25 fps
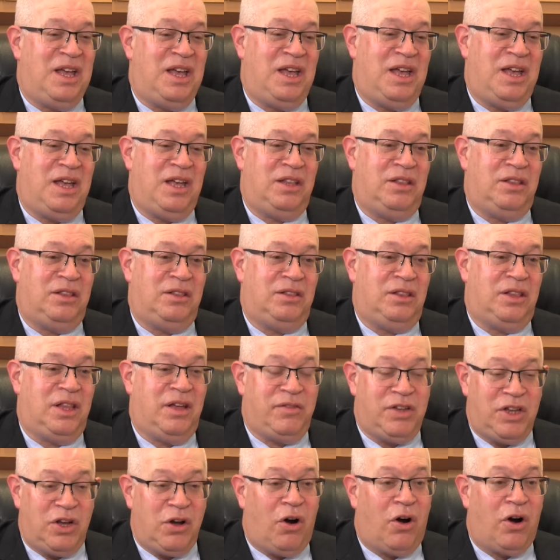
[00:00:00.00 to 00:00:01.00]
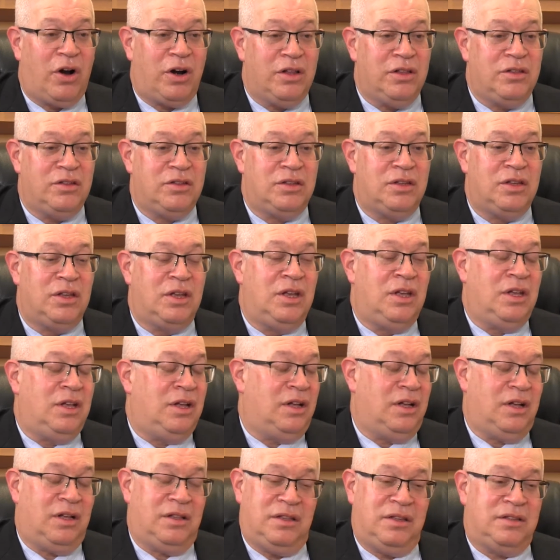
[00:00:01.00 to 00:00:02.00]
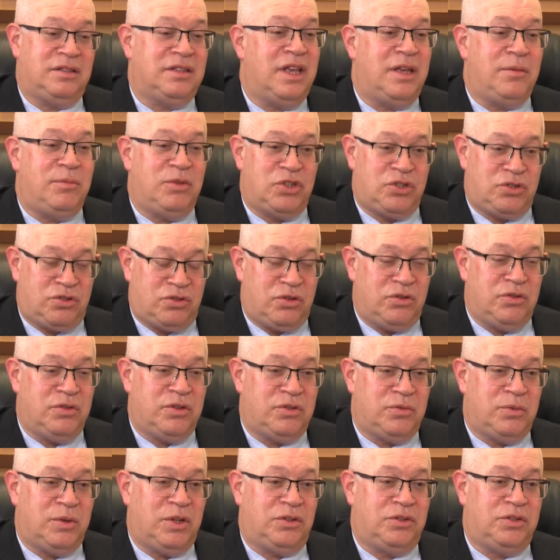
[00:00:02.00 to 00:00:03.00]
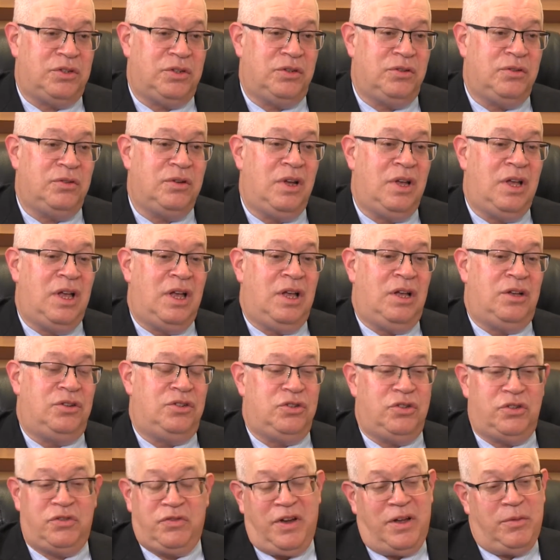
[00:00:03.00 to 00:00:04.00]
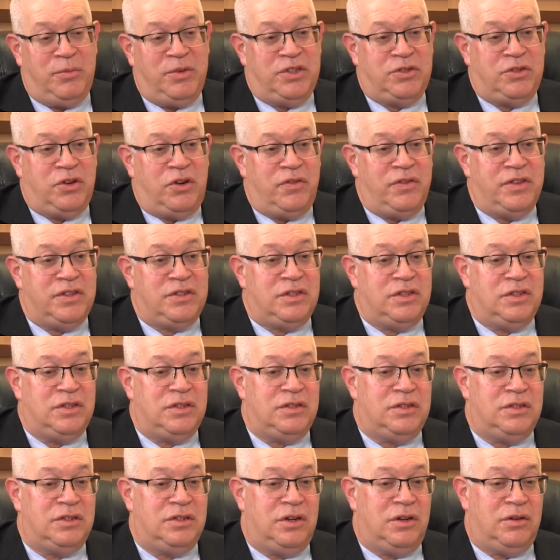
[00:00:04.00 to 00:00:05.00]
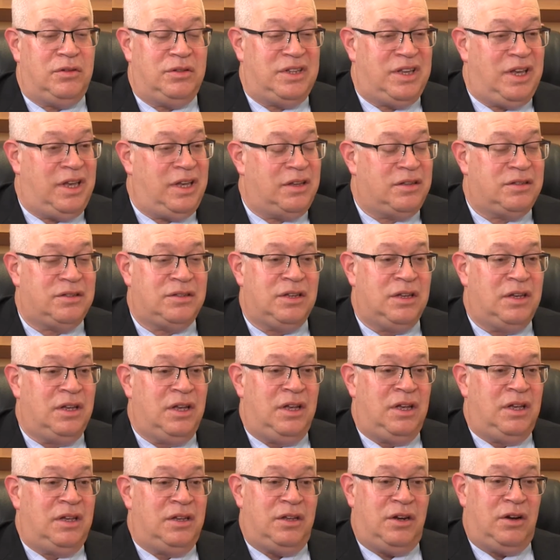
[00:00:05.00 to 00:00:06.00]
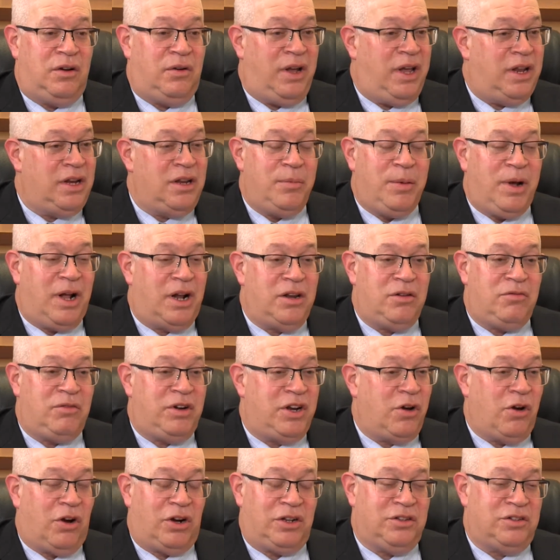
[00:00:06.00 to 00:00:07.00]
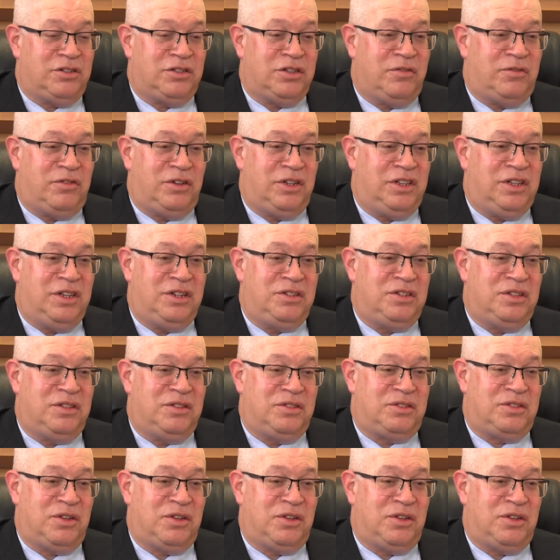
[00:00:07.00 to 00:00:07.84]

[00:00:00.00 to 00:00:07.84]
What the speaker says: And Levy Gardens, the same is true as well too. Jewish Family Services, you know, takes, you know, anybody regardless of religion.